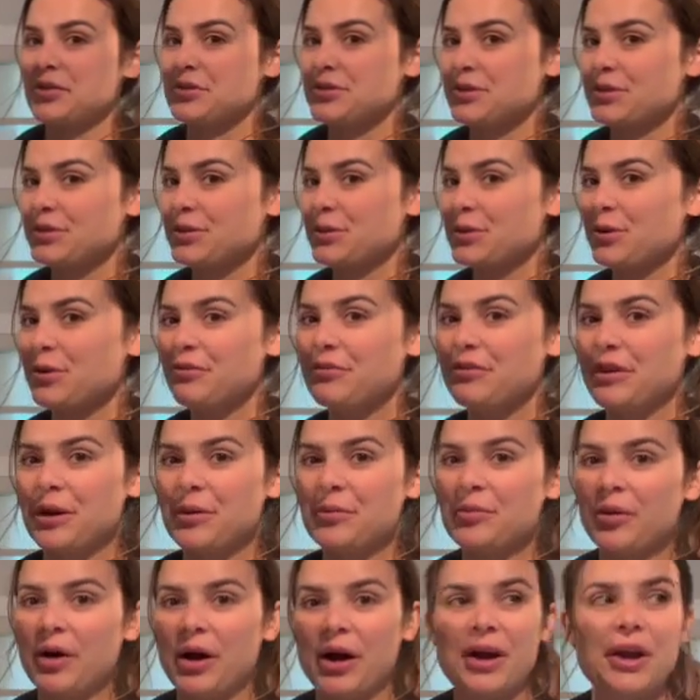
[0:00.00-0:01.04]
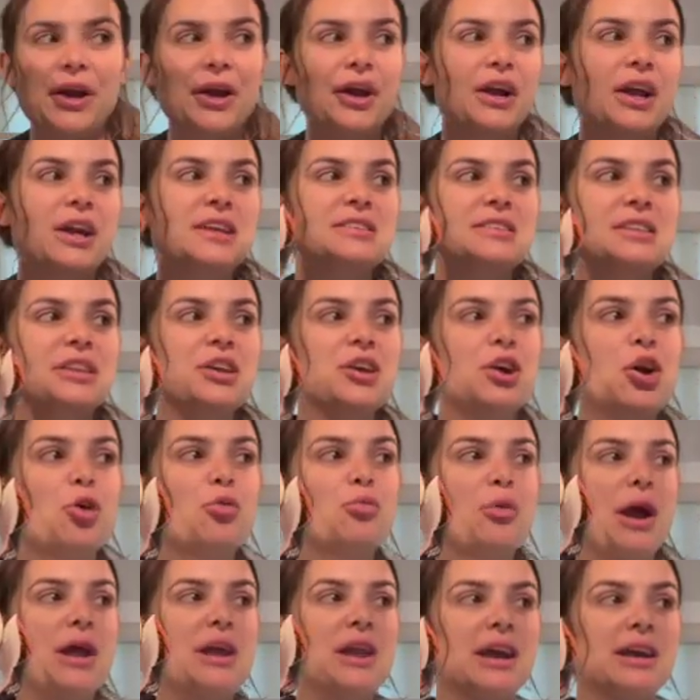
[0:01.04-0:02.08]
this little vampire. He's gonna go
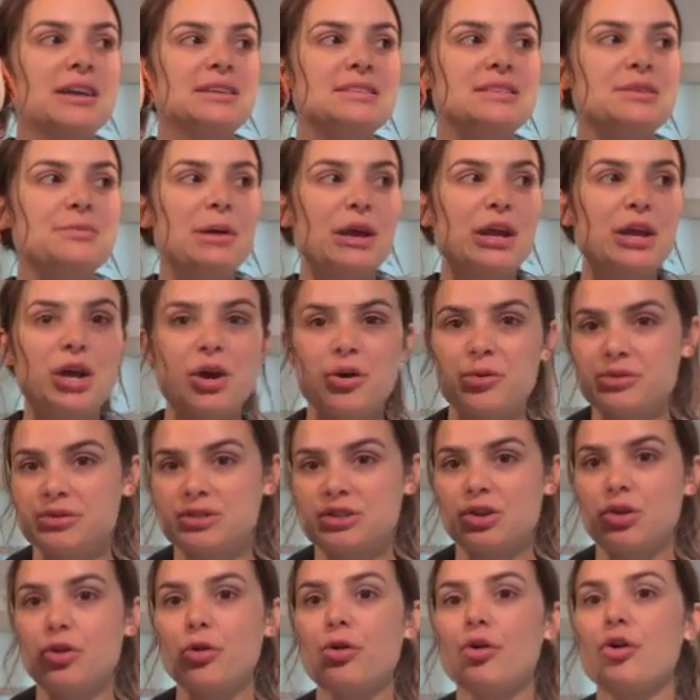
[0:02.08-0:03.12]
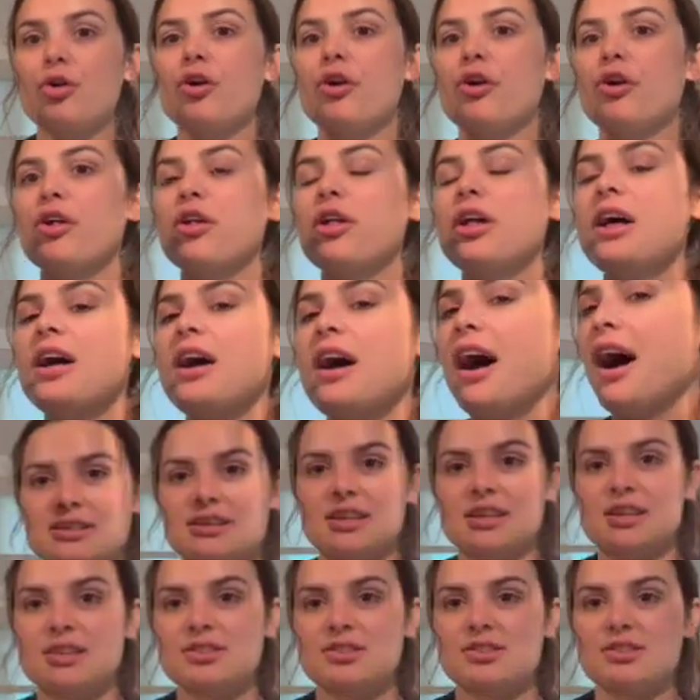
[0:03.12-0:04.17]
right next to my ghost girl.
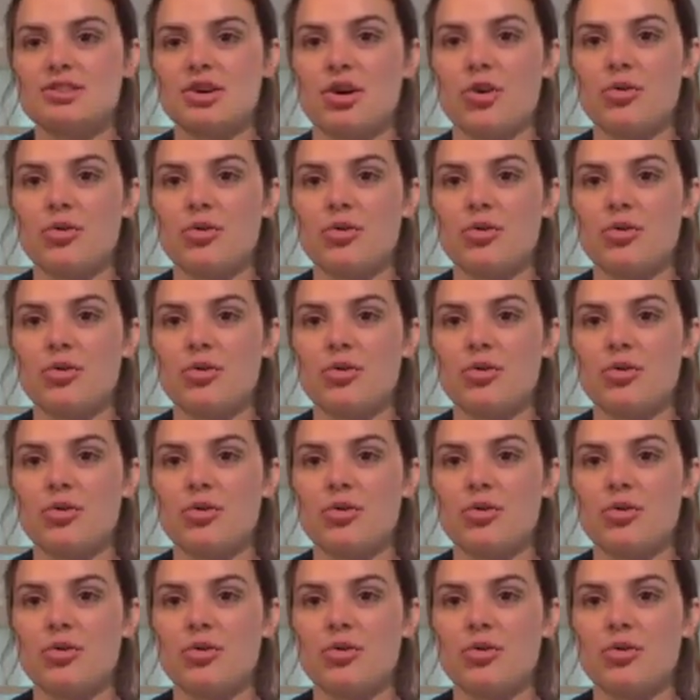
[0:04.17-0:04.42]
He's so